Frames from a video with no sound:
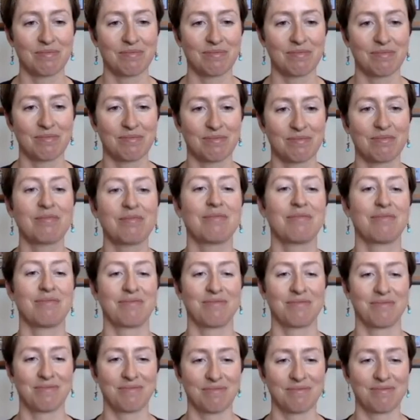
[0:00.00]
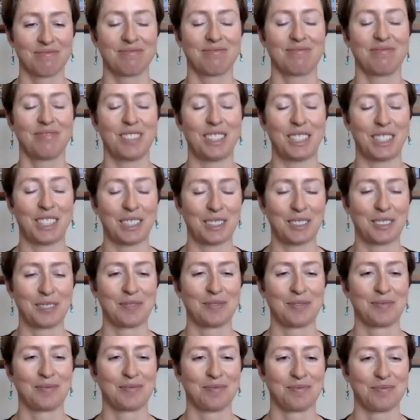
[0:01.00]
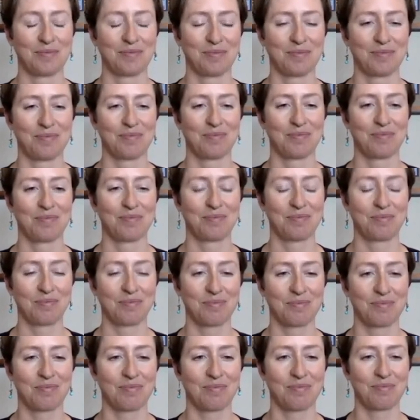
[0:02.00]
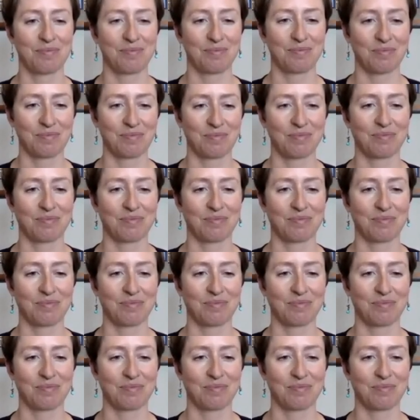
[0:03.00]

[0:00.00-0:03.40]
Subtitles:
(silent)